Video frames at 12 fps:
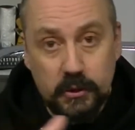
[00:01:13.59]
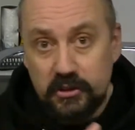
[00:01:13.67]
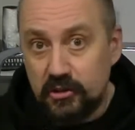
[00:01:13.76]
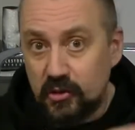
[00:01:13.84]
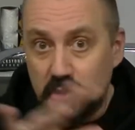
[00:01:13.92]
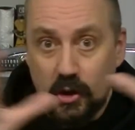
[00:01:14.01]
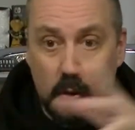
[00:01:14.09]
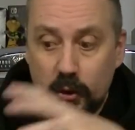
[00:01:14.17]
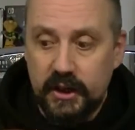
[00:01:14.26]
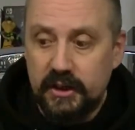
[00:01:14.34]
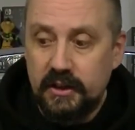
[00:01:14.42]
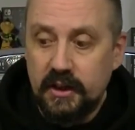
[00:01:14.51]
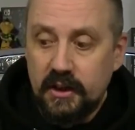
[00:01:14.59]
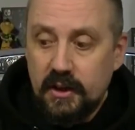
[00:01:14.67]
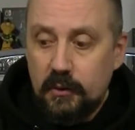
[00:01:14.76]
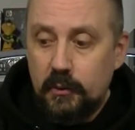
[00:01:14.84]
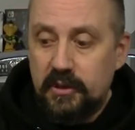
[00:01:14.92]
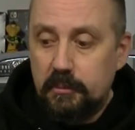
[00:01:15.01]
We just go in
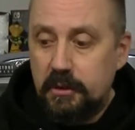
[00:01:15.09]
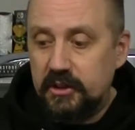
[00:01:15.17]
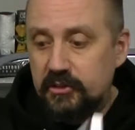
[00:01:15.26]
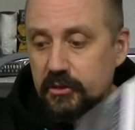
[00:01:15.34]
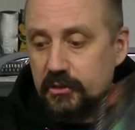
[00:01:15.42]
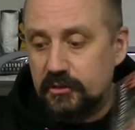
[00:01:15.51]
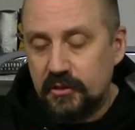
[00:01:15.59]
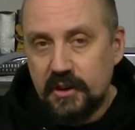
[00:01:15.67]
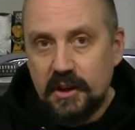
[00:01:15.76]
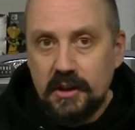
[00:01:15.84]
with a bunch of